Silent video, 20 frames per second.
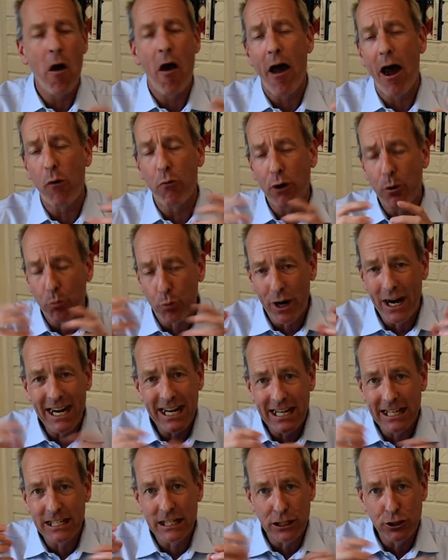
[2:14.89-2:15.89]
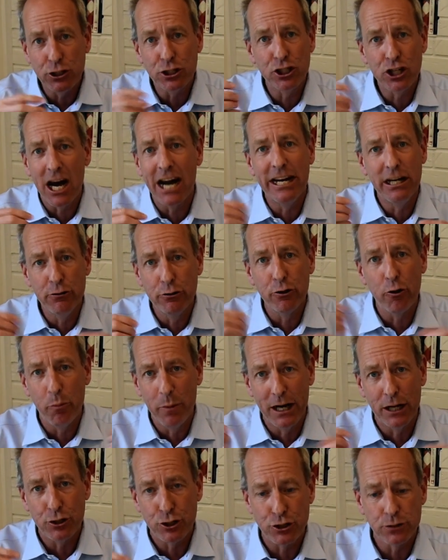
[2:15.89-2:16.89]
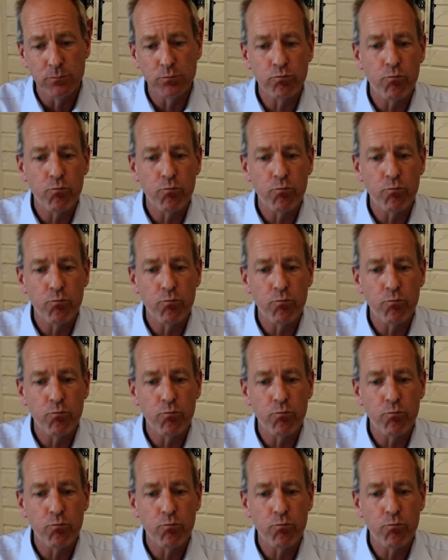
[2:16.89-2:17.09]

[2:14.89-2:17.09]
and we're breaking it into tiny little bits.